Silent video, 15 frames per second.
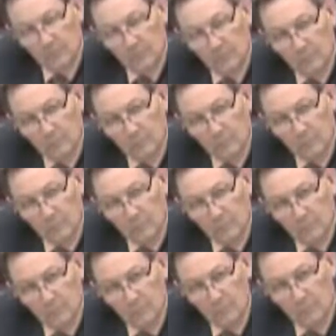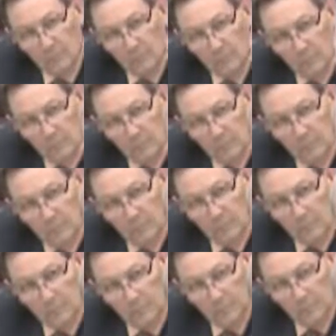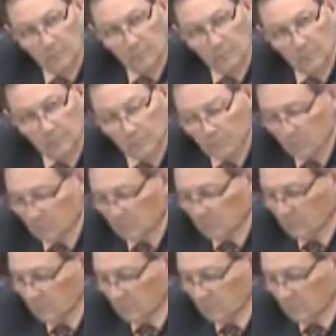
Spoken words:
[no speech]